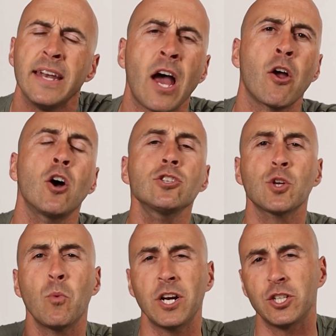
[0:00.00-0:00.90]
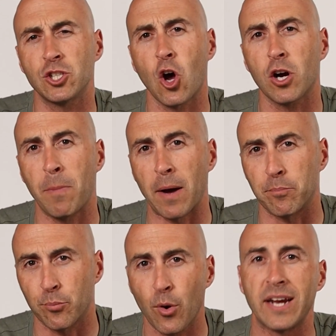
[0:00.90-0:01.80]
Now, I also wanted to talk
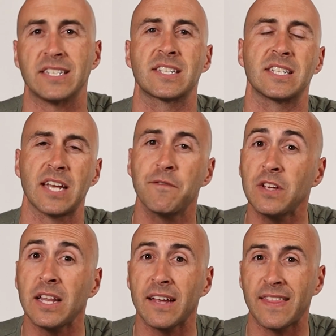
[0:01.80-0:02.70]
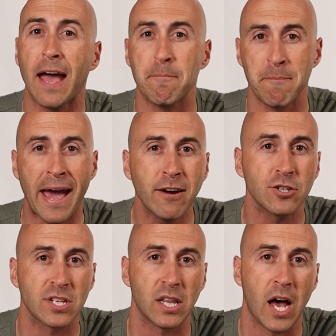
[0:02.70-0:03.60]
about price, because I feel like that
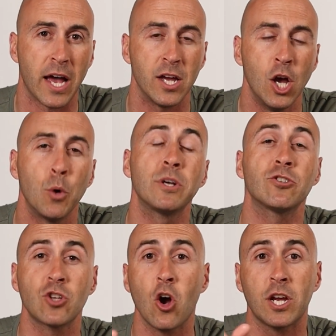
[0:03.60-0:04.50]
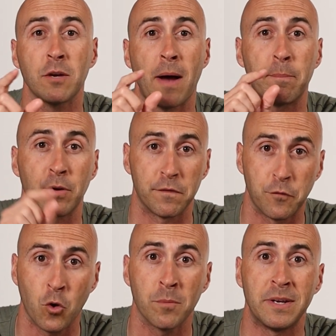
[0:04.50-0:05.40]
matters a lot when you're talking about
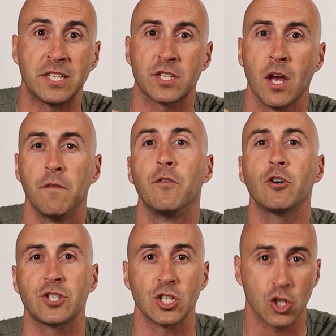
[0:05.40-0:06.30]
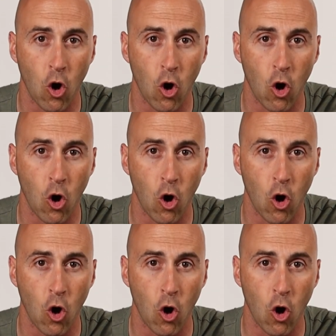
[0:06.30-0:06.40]
performance versus